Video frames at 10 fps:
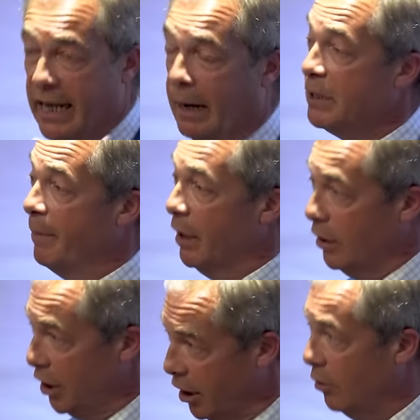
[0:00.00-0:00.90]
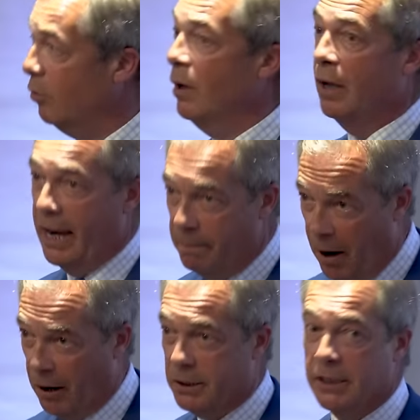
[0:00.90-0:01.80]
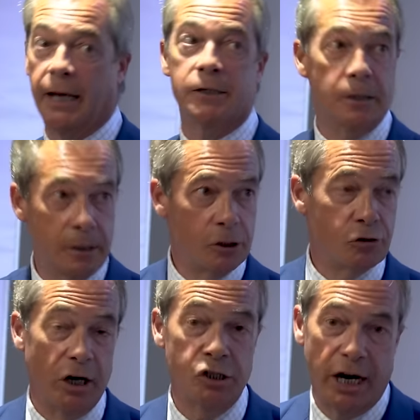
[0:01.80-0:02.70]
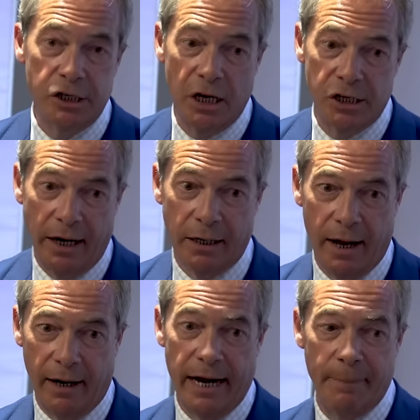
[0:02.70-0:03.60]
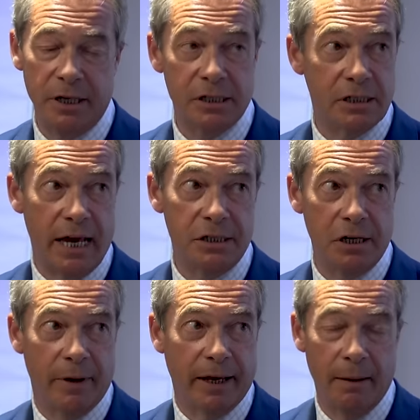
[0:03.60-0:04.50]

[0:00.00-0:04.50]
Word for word: set up something new in politics and try and change the agenda. And I had a bit of success doing